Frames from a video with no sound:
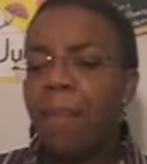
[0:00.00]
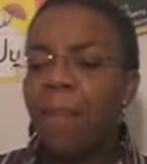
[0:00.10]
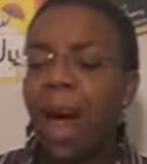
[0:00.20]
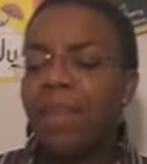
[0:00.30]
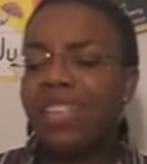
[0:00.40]

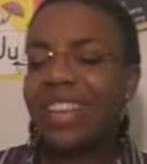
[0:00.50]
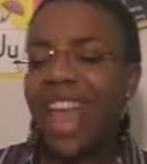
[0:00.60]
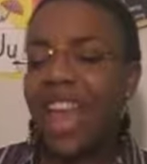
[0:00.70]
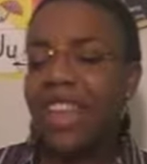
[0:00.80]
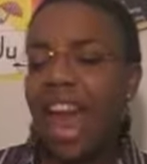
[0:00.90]
mommy
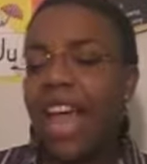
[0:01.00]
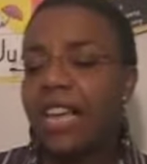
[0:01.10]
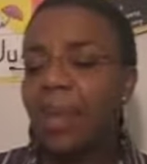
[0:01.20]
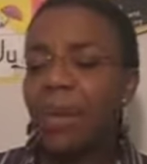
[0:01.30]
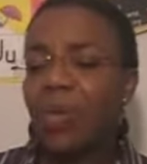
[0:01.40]
said that I
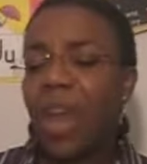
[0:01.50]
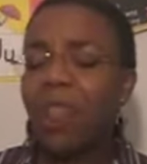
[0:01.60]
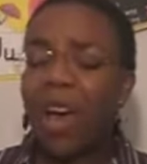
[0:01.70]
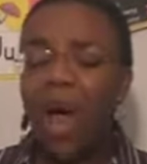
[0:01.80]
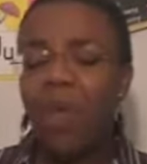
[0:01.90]
can be
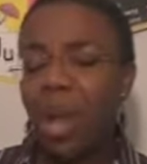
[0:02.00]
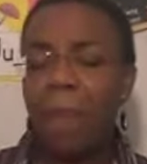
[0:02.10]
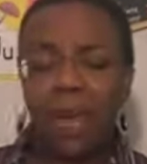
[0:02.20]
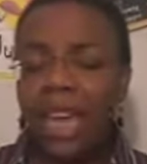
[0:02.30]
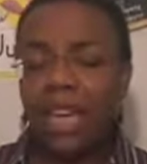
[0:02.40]
whatever I want
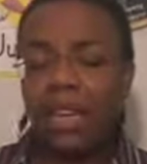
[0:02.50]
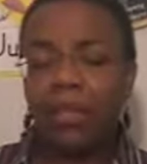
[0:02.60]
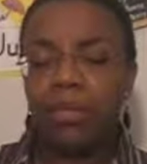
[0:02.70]
to be.